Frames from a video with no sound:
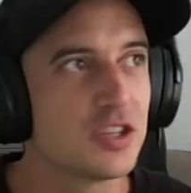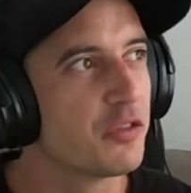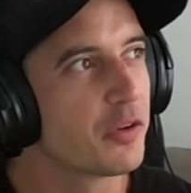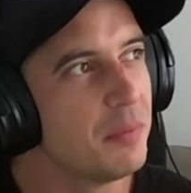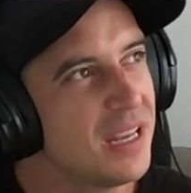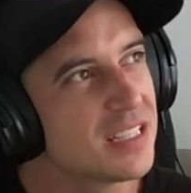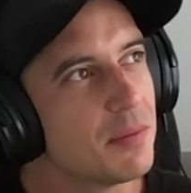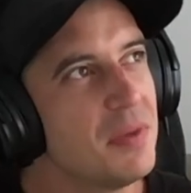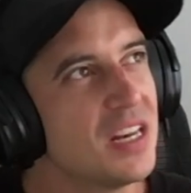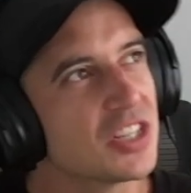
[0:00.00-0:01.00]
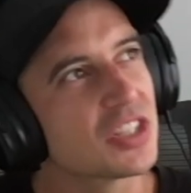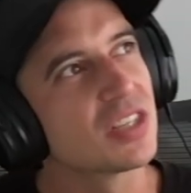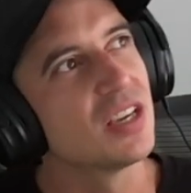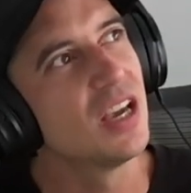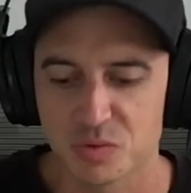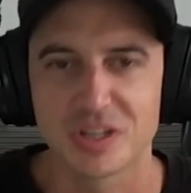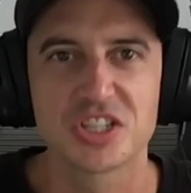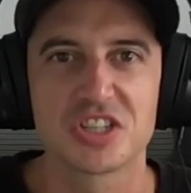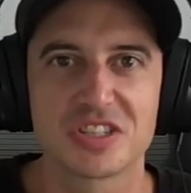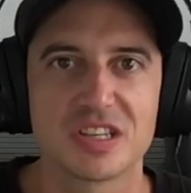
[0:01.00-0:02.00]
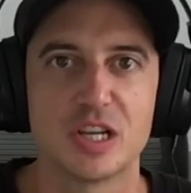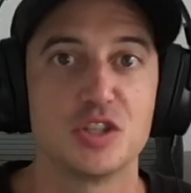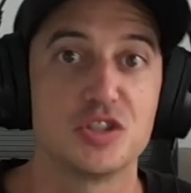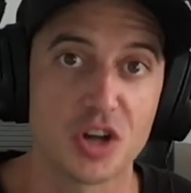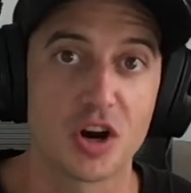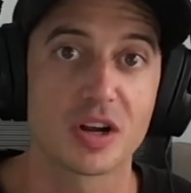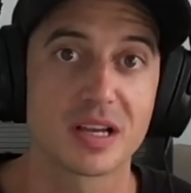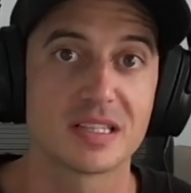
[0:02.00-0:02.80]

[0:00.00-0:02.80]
so for me, diminished, it's just dark